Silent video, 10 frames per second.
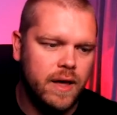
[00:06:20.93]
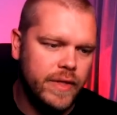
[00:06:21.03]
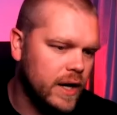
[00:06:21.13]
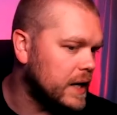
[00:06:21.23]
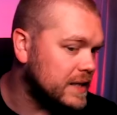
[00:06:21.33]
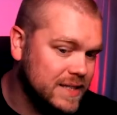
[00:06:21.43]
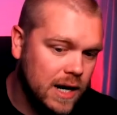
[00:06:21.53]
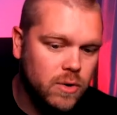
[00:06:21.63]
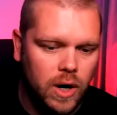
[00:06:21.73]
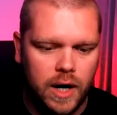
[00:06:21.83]
and then like
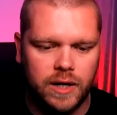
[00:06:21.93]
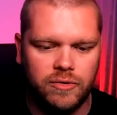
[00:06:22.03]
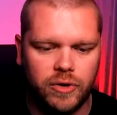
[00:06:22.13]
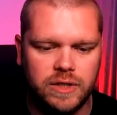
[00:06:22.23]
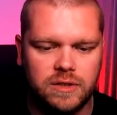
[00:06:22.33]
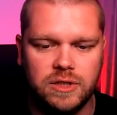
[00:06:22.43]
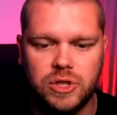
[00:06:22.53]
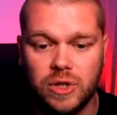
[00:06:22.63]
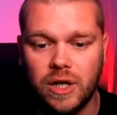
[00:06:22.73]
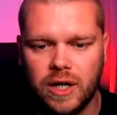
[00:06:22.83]
tackle harder for instance,
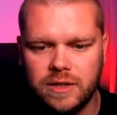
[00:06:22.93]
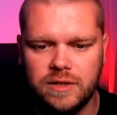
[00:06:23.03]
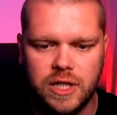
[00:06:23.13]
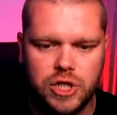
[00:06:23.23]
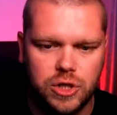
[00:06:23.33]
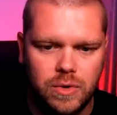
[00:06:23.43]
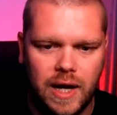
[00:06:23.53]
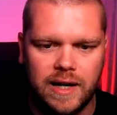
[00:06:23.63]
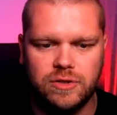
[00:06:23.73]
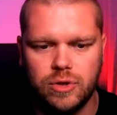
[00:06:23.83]
you can kind of see shoot
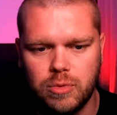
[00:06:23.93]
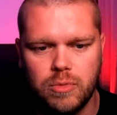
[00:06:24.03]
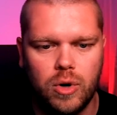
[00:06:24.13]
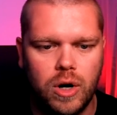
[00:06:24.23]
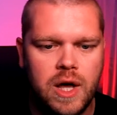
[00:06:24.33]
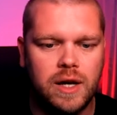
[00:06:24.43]
less, dribble more,